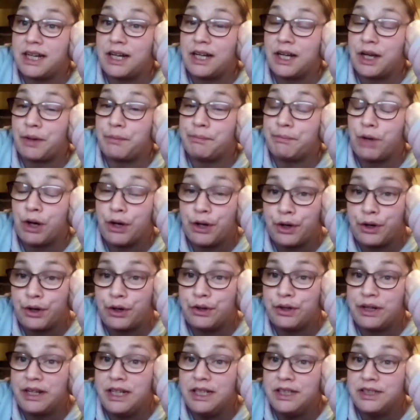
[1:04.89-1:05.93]
I can
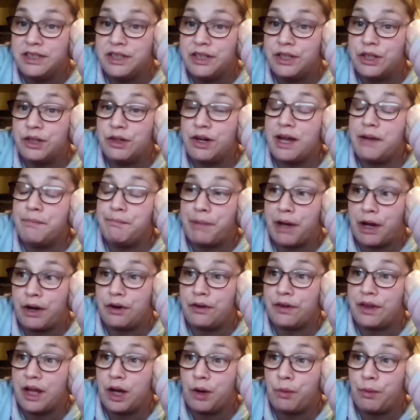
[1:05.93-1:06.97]
monitor easier and
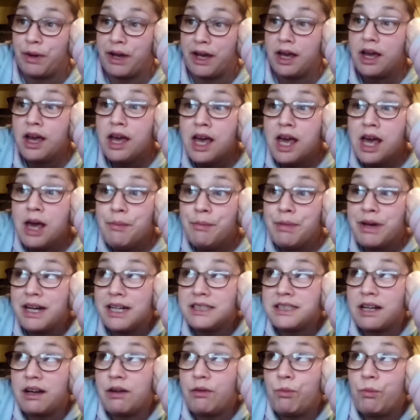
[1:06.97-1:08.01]
better that way,
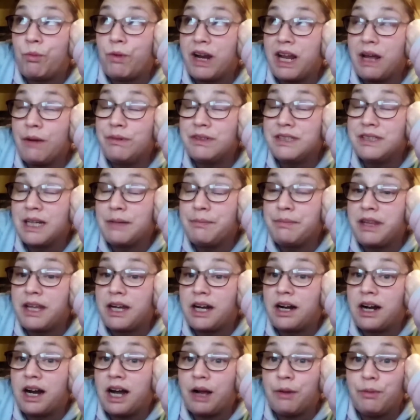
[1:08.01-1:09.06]
because when I was up
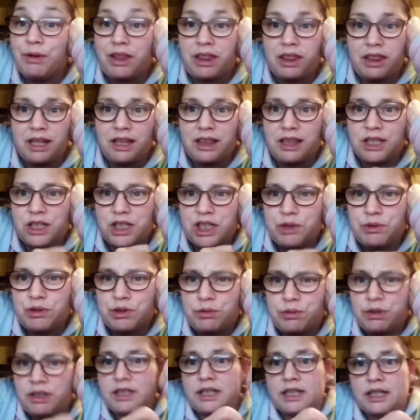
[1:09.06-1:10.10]
there, I would think that she was
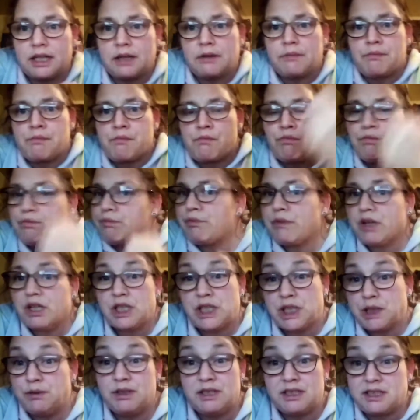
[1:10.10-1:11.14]
working.
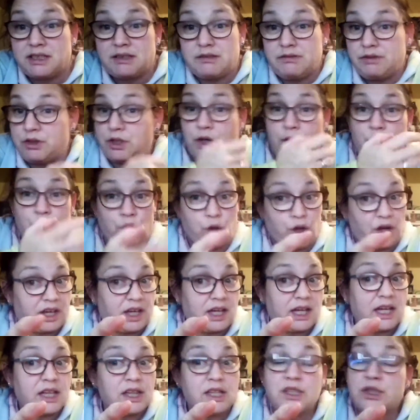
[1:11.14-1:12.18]
She was, you know,
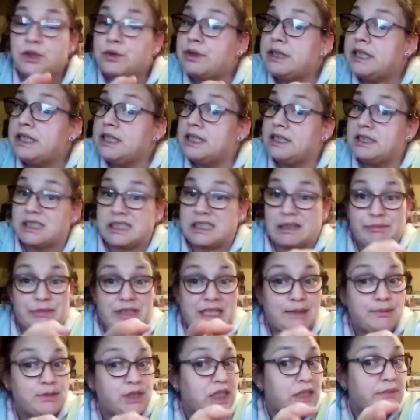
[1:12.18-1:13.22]
looking at the screen.
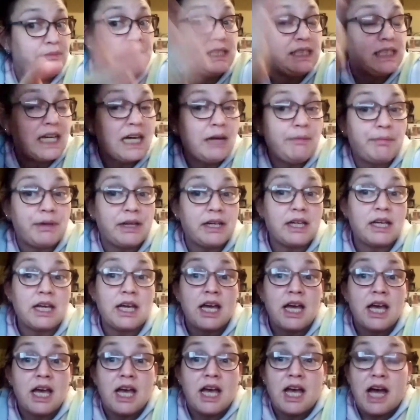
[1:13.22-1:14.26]
Sometimes she'd be typing.
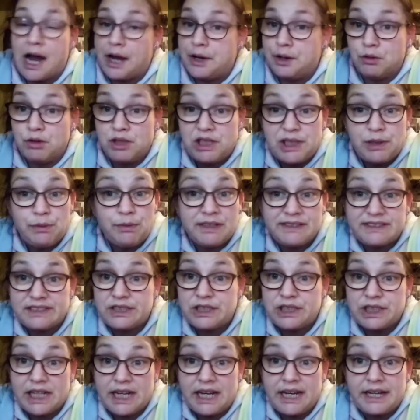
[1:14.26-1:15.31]
I know she
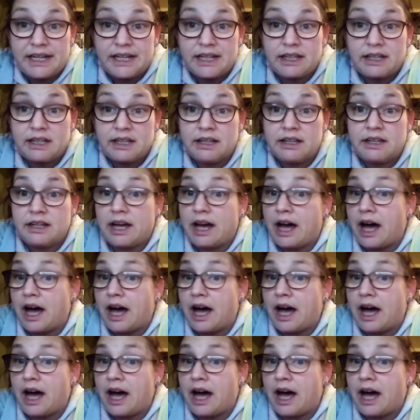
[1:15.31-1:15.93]
wasn't chatting.